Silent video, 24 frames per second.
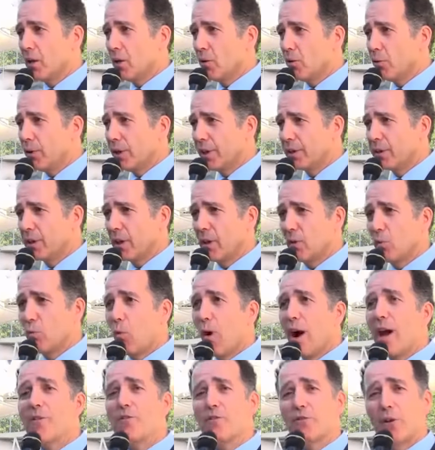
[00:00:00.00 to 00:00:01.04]
with
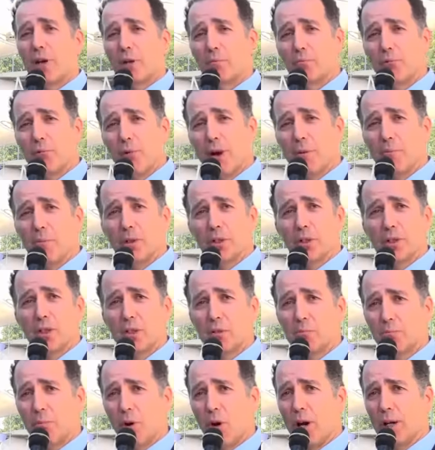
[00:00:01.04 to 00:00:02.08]
wavefront parameters
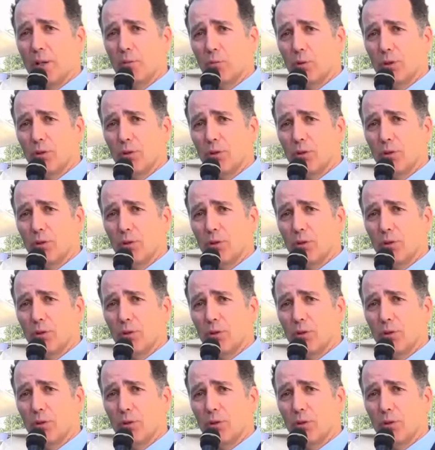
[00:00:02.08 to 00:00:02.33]
combined